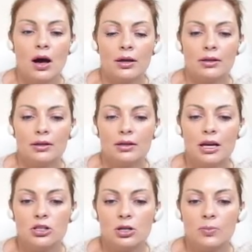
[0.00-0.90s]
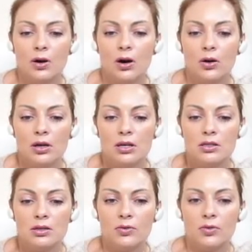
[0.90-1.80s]
uh, detachable,
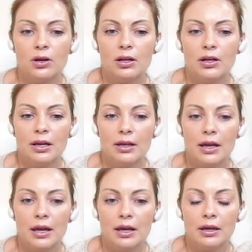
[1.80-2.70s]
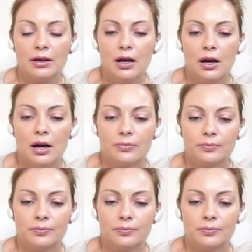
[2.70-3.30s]
easy for cleaning.